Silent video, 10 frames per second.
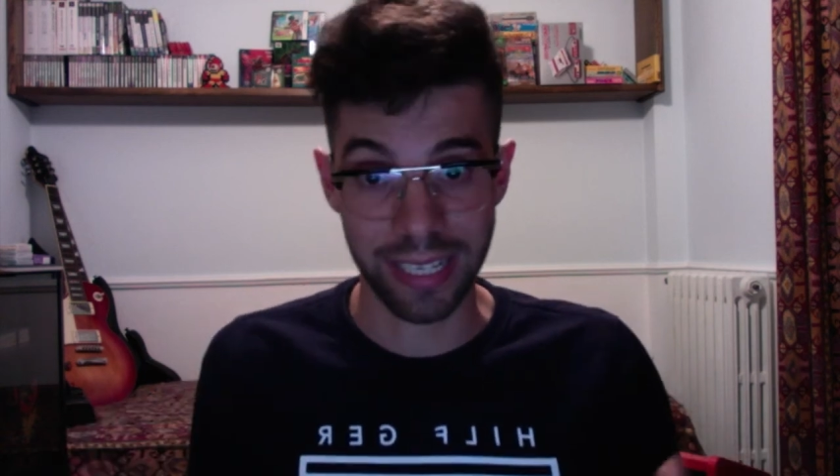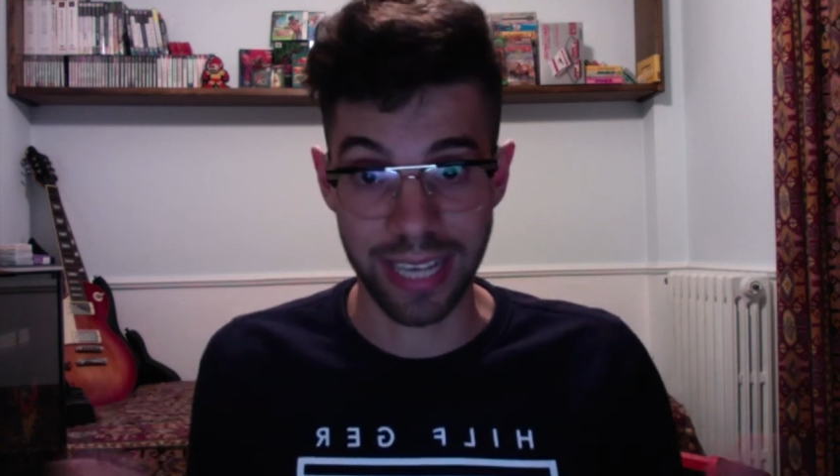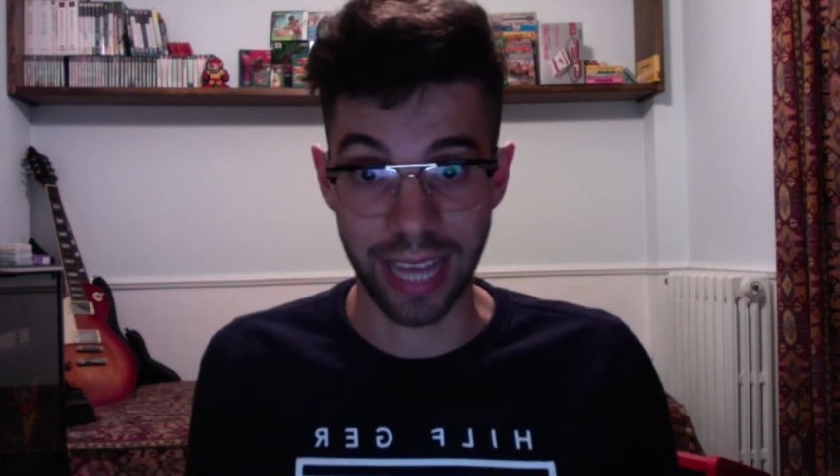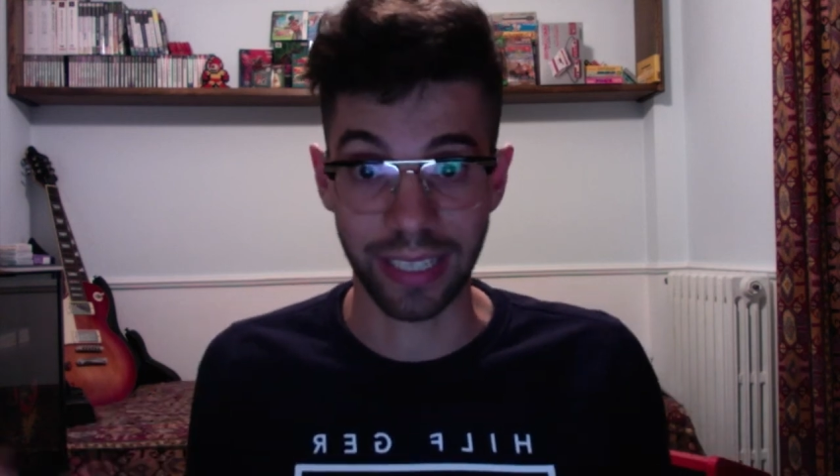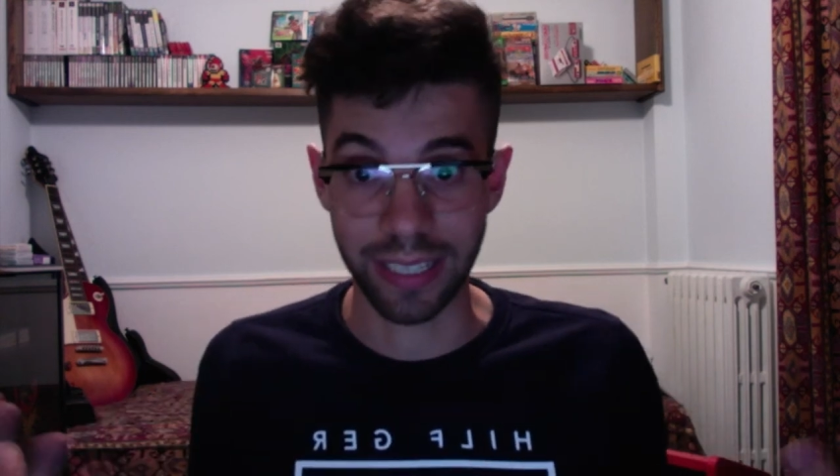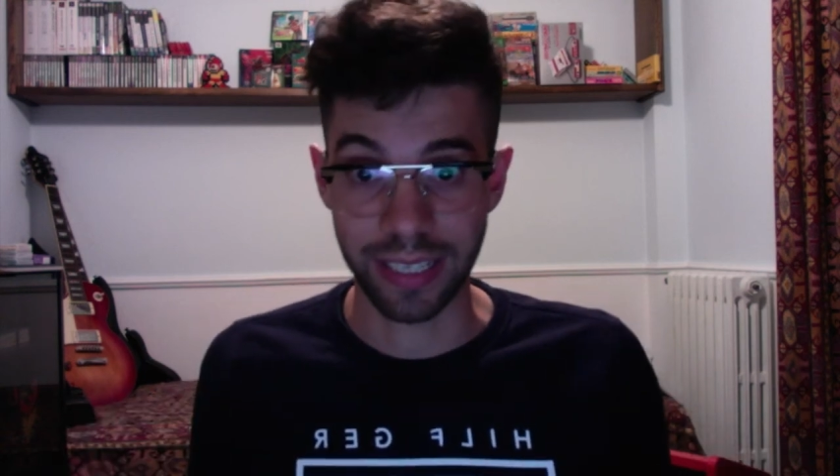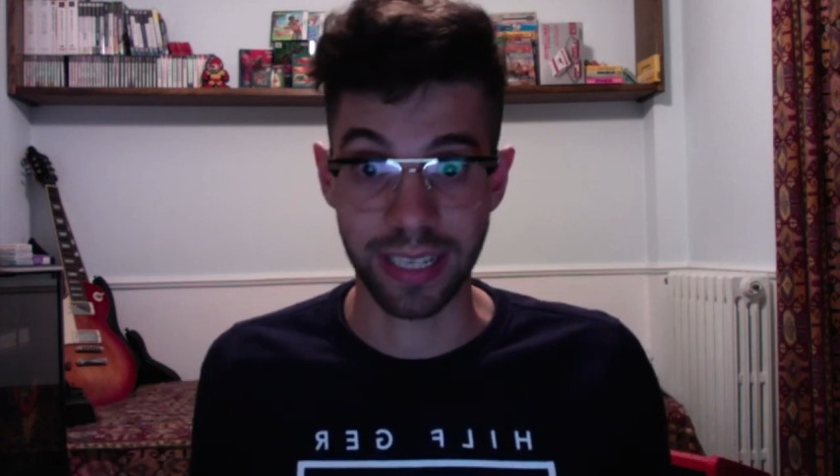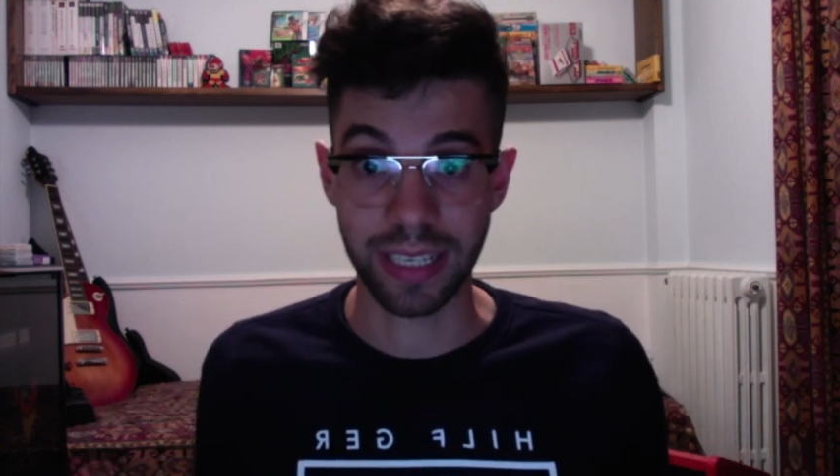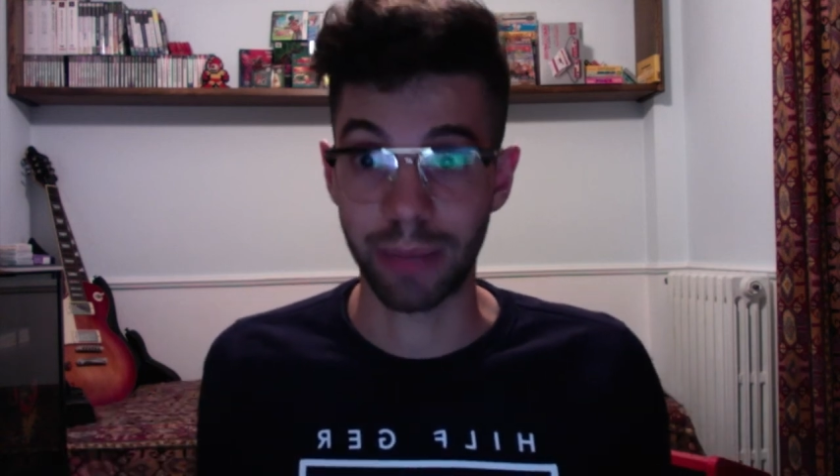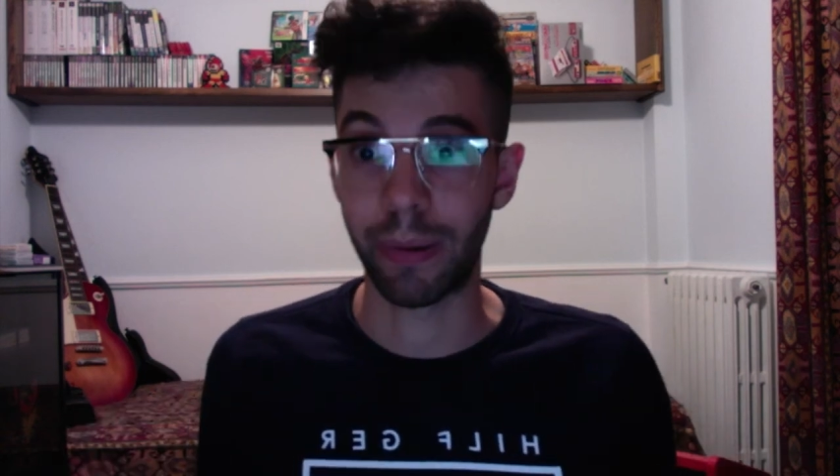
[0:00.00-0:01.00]

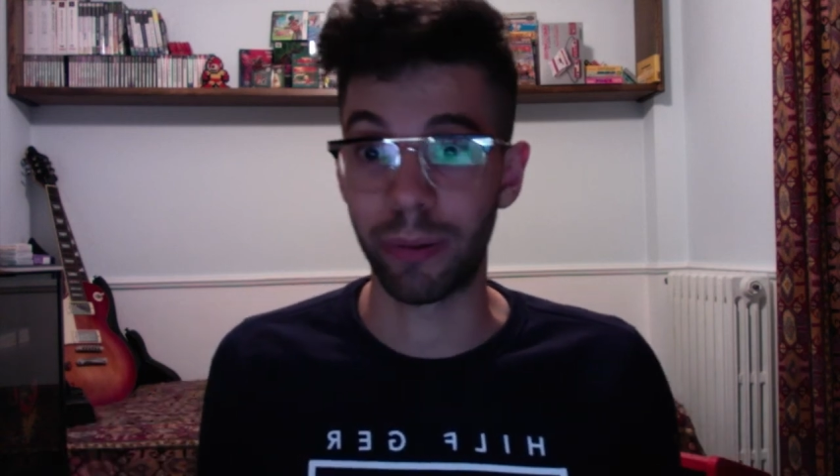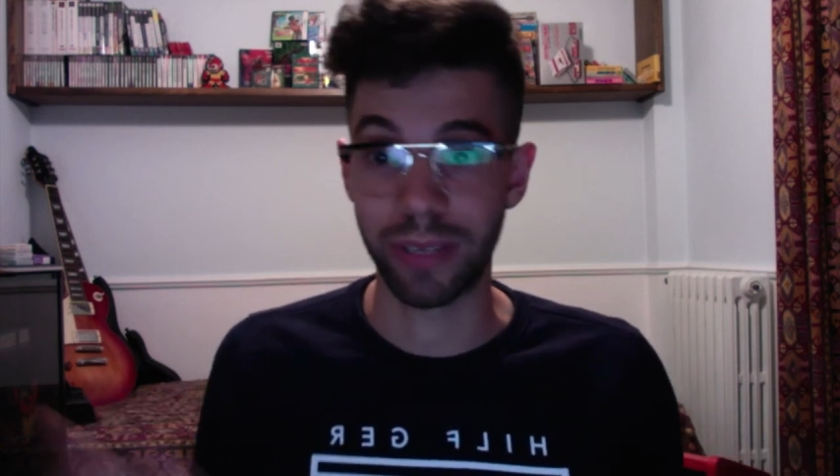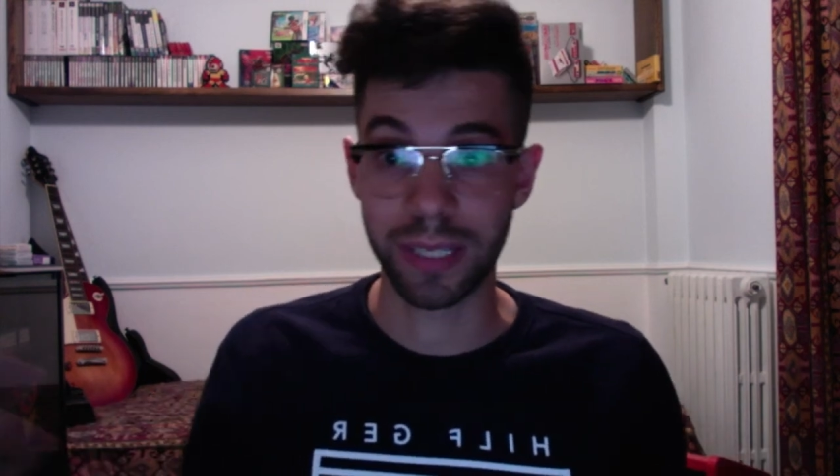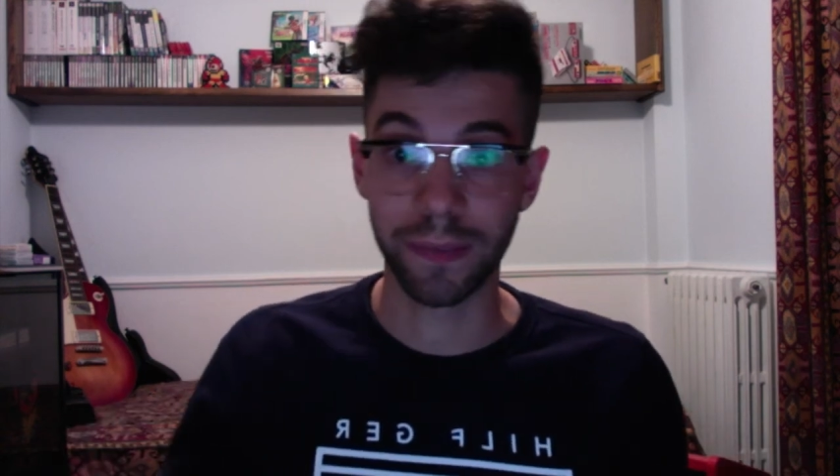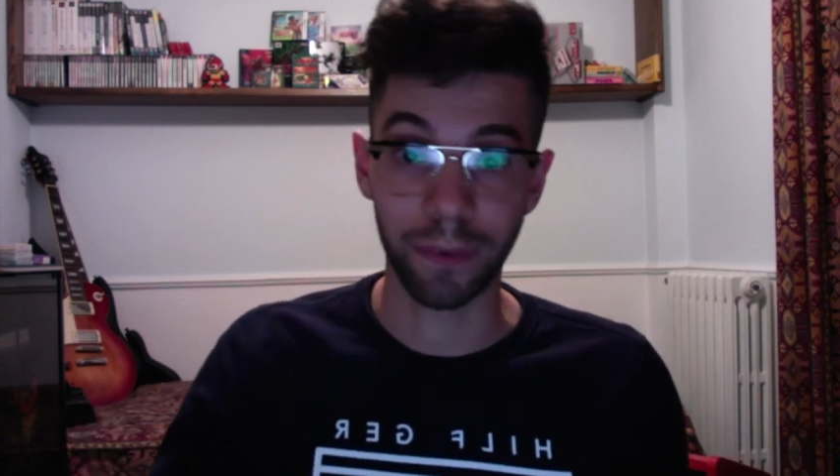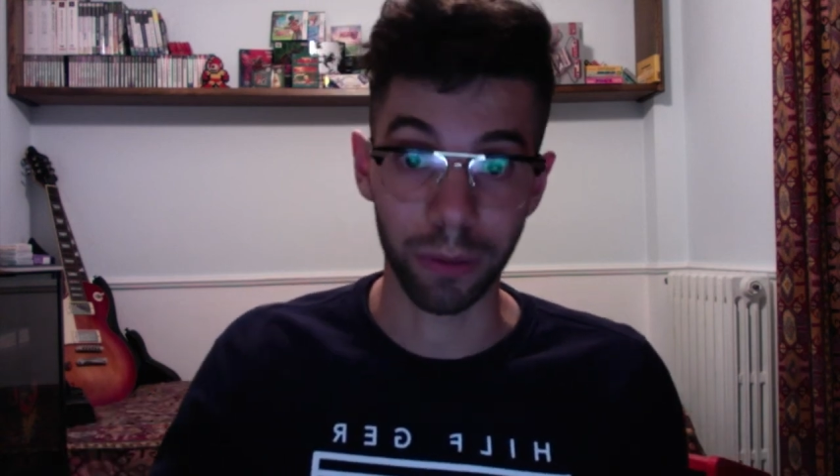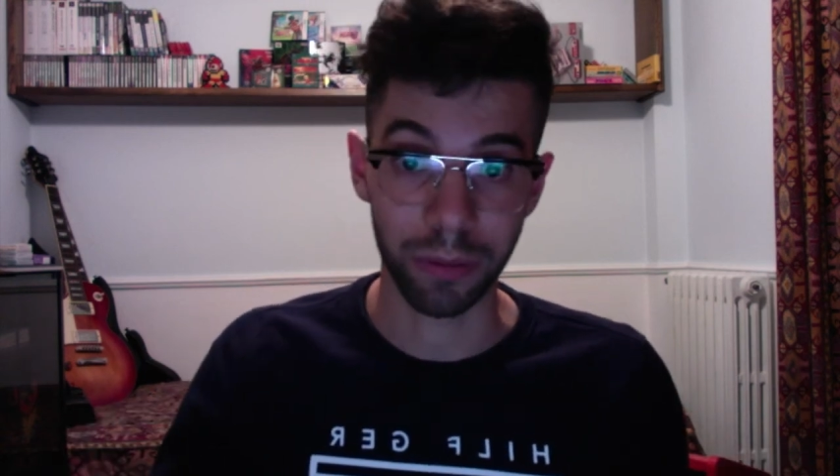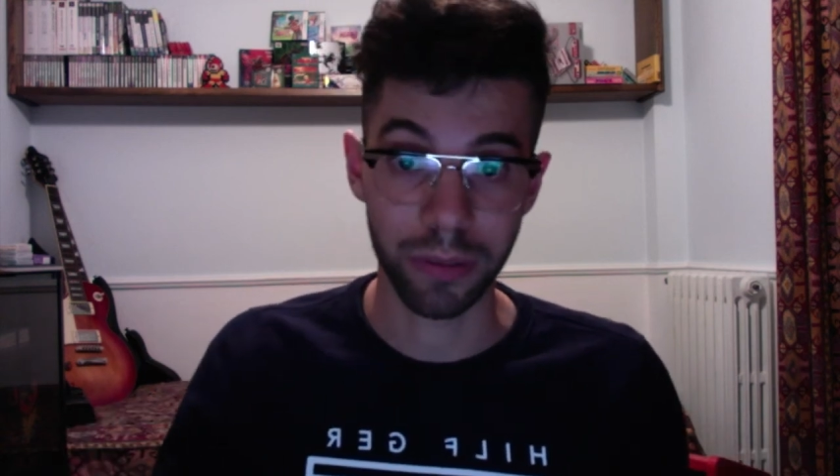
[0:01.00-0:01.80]
sentences about this photo.